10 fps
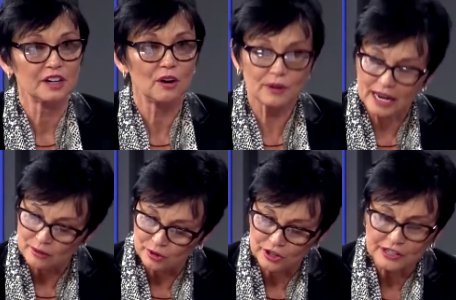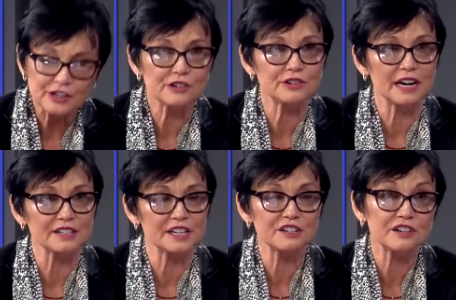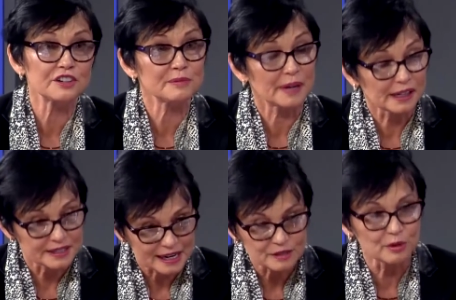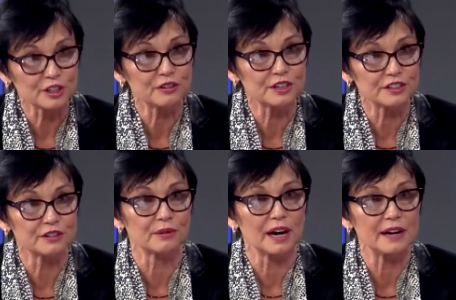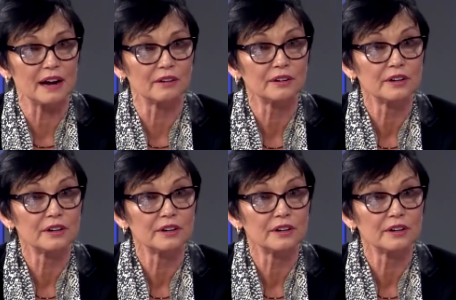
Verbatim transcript: okay, we're going to do transitionals because that's what you can do right now,